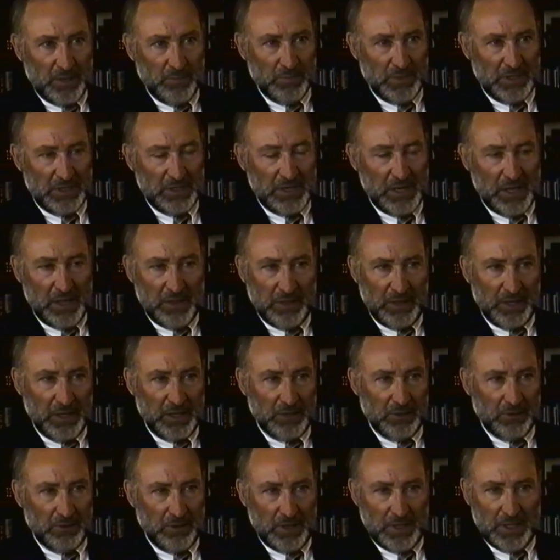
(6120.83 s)
but nothing
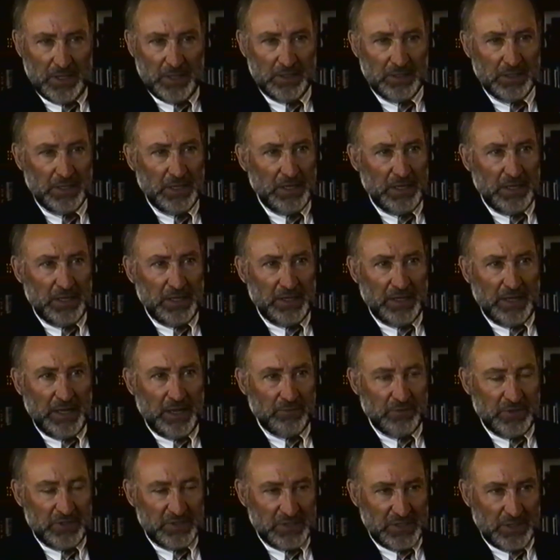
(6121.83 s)
at all that
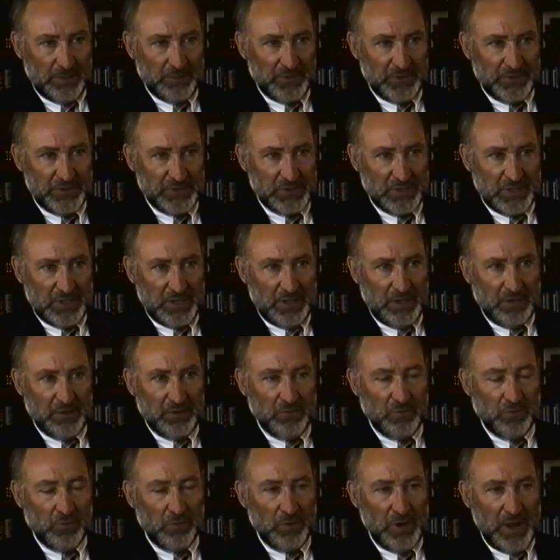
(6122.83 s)
resembles the
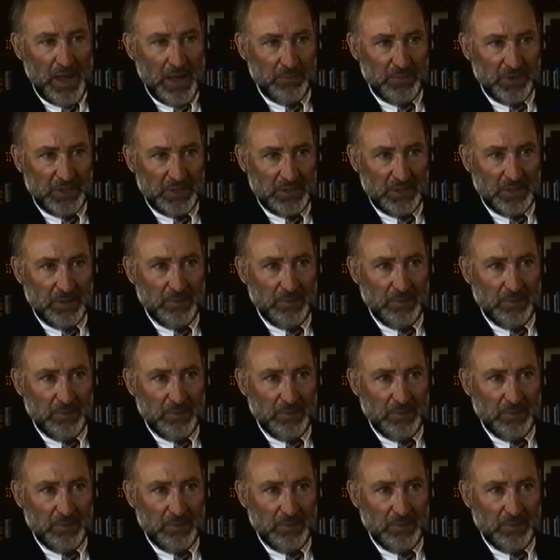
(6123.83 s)
rapid